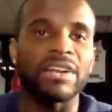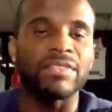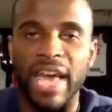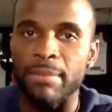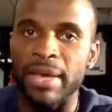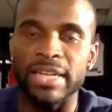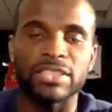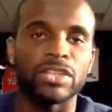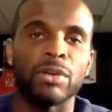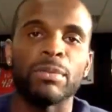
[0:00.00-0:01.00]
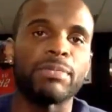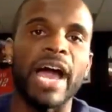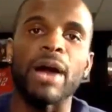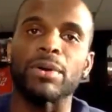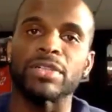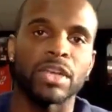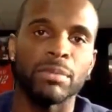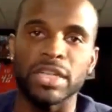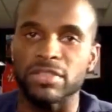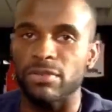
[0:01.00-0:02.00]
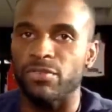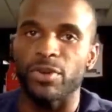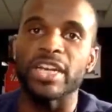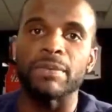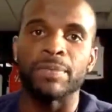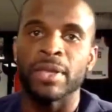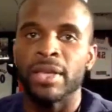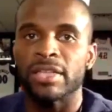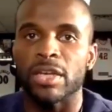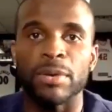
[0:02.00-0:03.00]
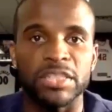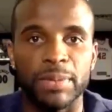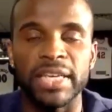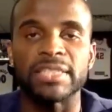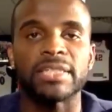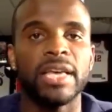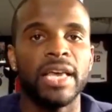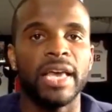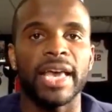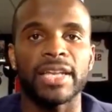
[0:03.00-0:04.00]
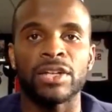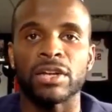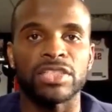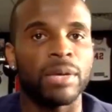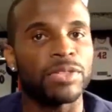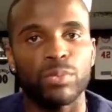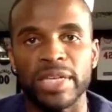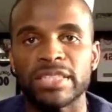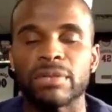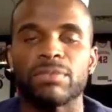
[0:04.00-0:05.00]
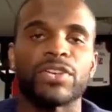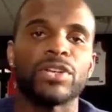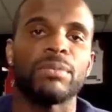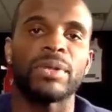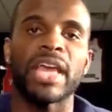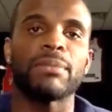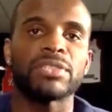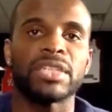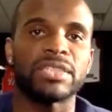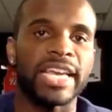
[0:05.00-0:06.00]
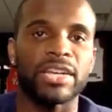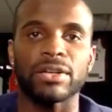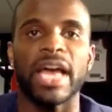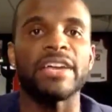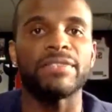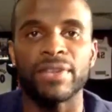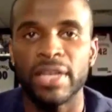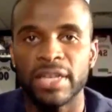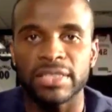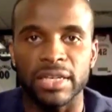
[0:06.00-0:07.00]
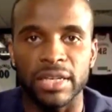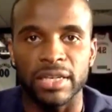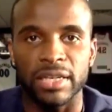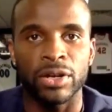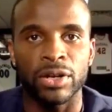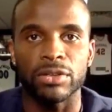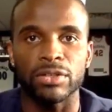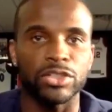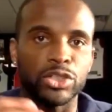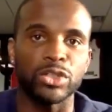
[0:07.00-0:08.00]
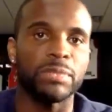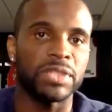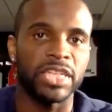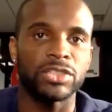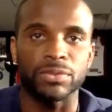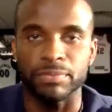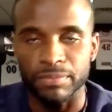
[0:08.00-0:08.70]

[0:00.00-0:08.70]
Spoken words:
of that, man, is so much power, so much freedom, so much peace, and so much wisdom for you to be able to take your life to your truest potential.